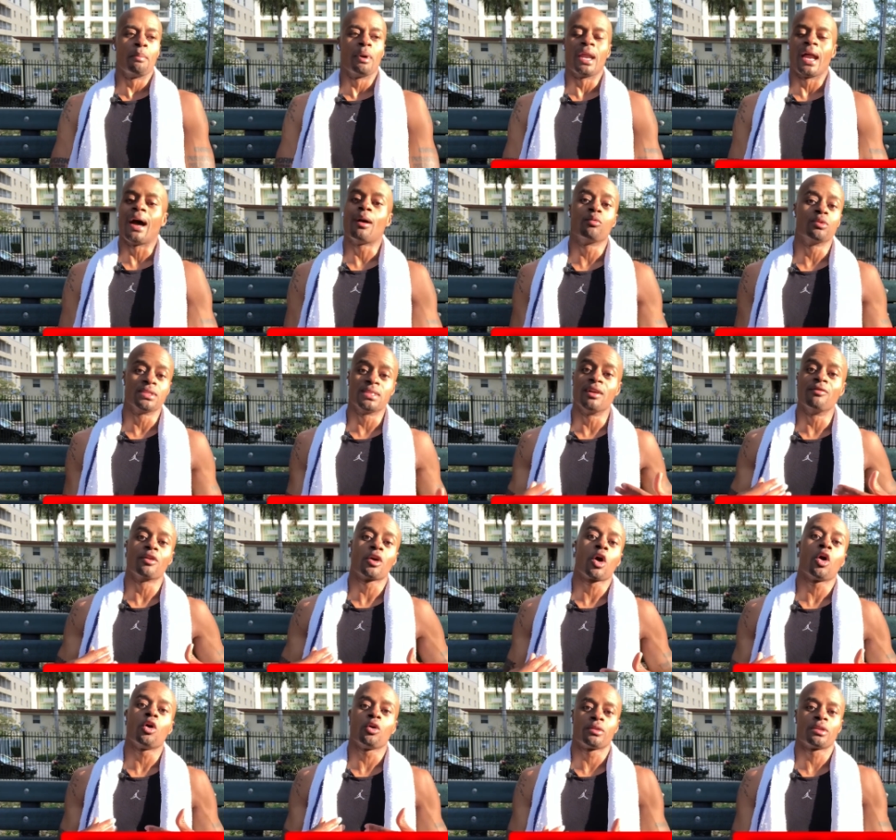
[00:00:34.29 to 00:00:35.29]
But I was
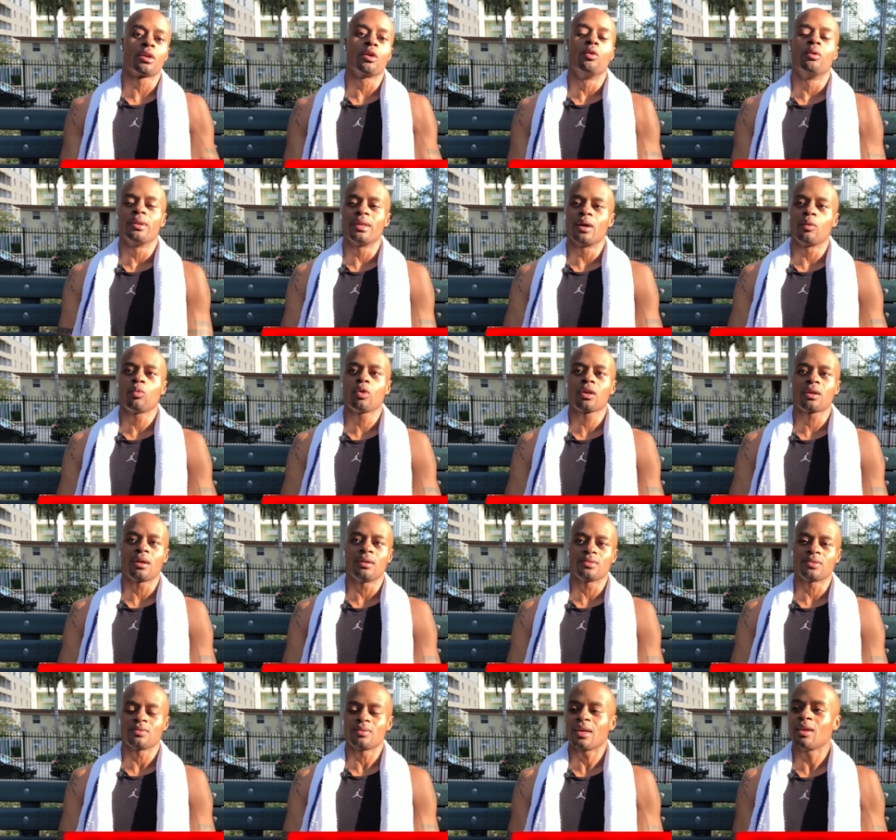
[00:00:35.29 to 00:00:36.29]
never called to go in that
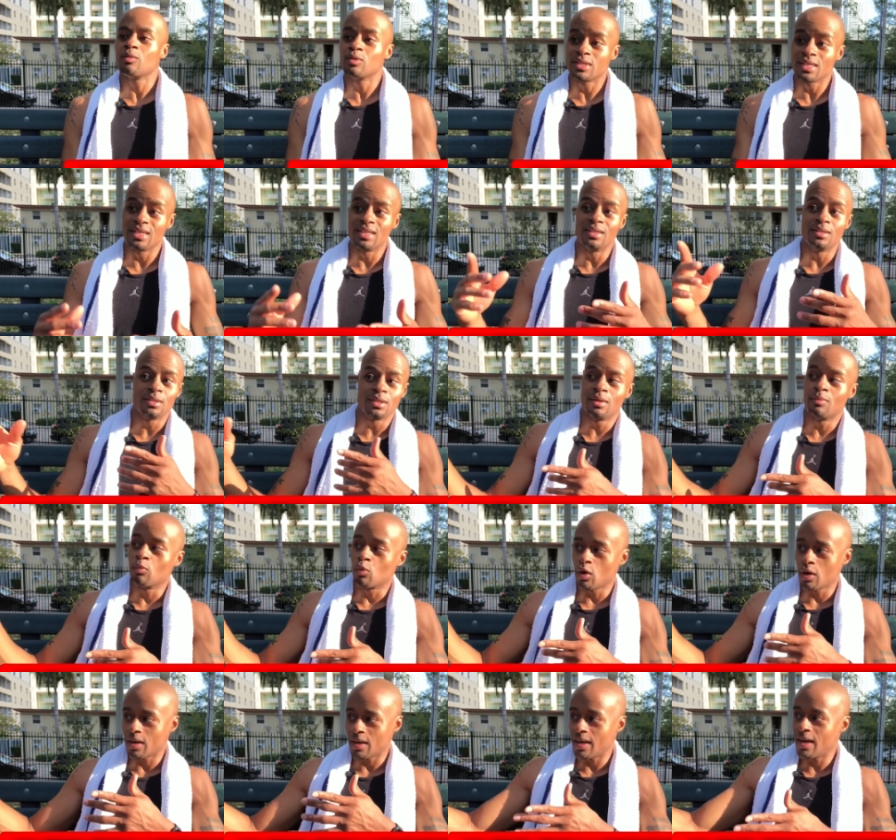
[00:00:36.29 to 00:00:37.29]
workout. So they was in the
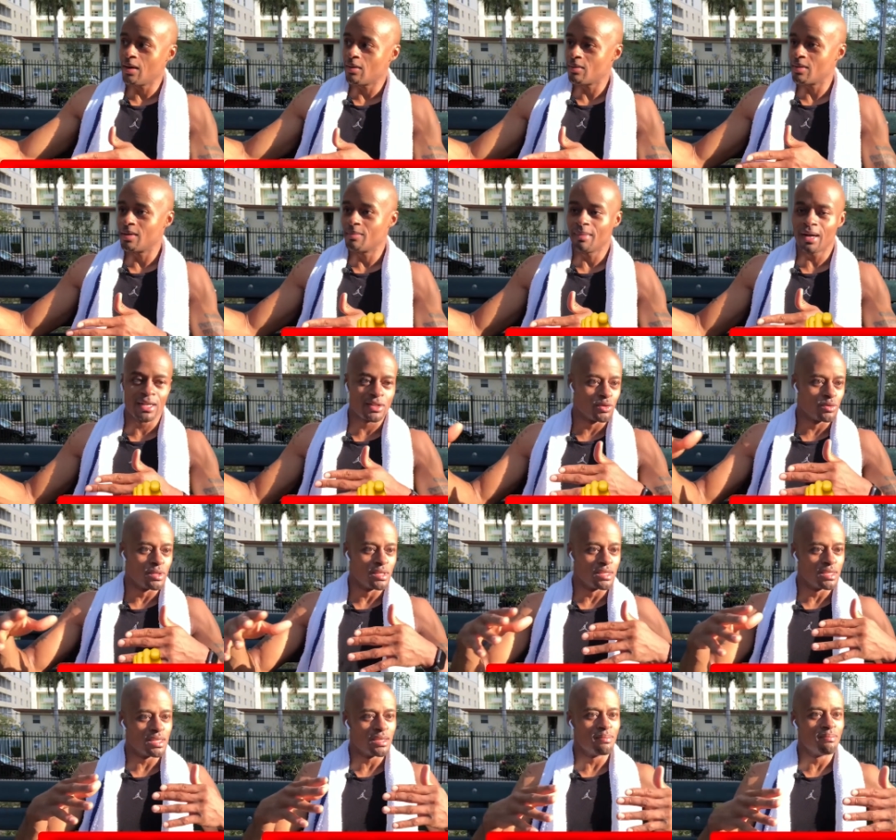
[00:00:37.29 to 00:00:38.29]
gym working out. And mind
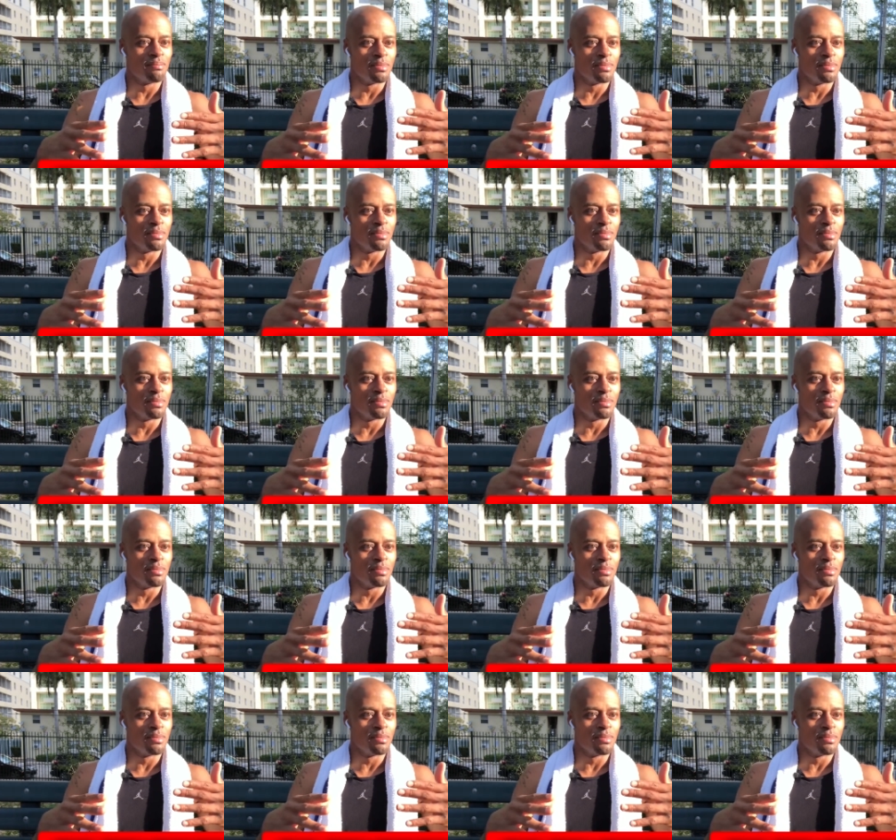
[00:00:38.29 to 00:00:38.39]
you, the gym